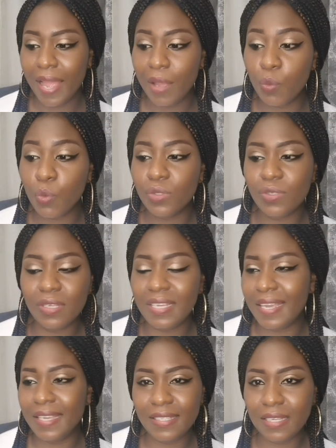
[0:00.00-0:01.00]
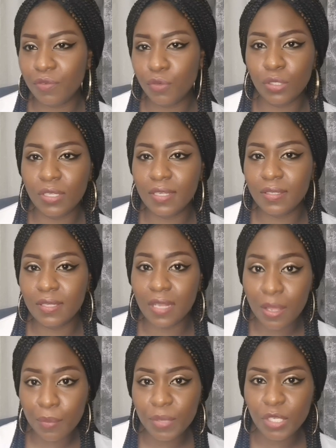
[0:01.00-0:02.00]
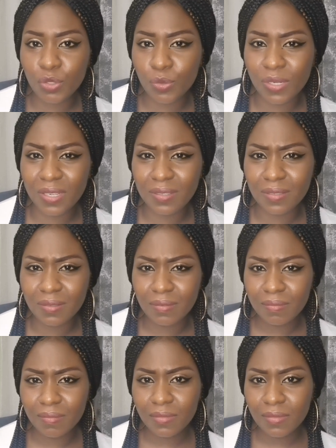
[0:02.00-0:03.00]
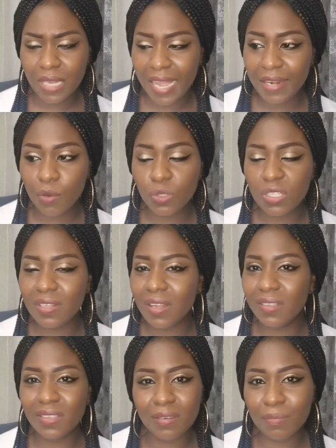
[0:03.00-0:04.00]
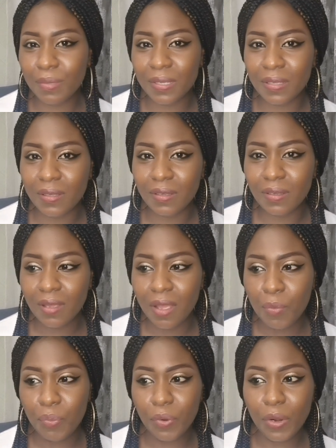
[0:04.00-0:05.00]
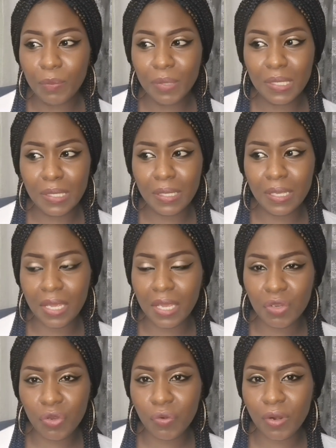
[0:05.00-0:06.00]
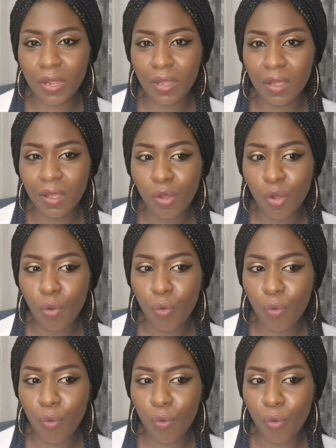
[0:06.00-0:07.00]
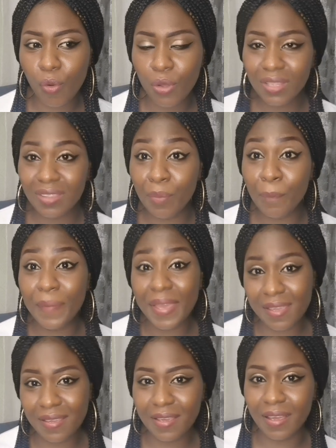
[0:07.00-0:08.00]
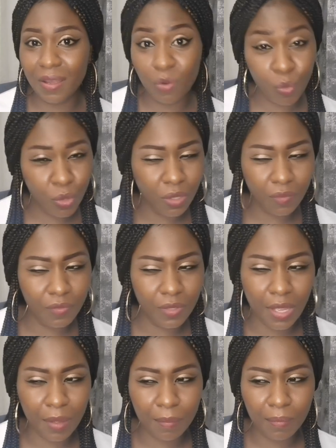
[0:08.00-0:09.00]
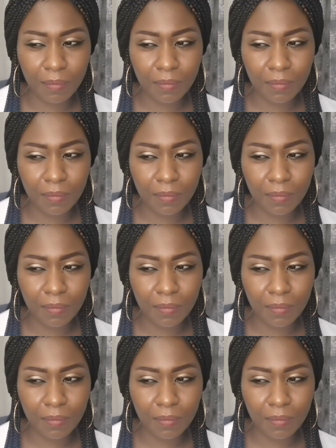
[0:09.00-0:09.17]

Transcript: I want to cater for this. Let me do this. And it was nothing big. Probably the caterer or the baker, one of them,